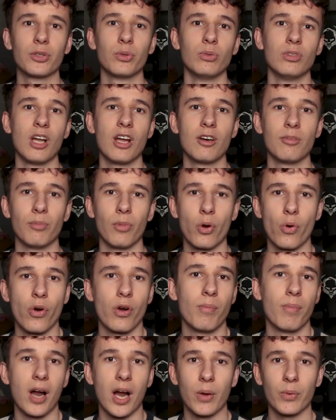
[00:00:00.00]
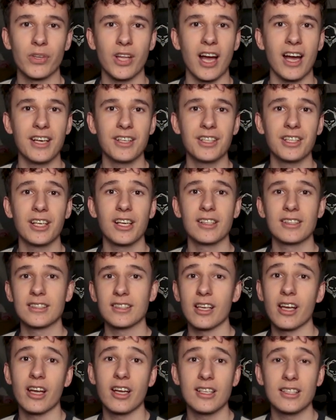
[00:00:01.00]
to learn more about high ticket
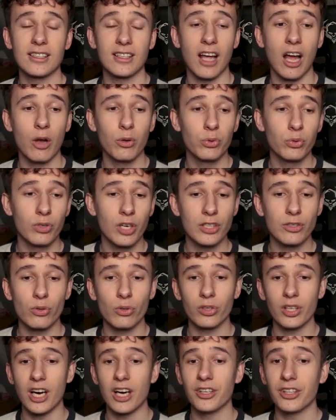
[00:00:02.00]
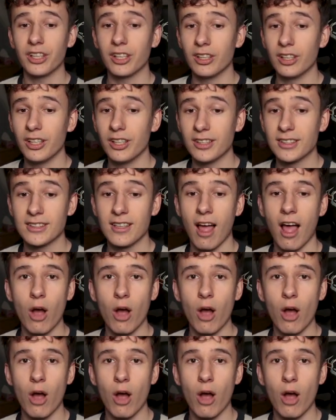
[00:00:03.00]
sales, how to get organic leads,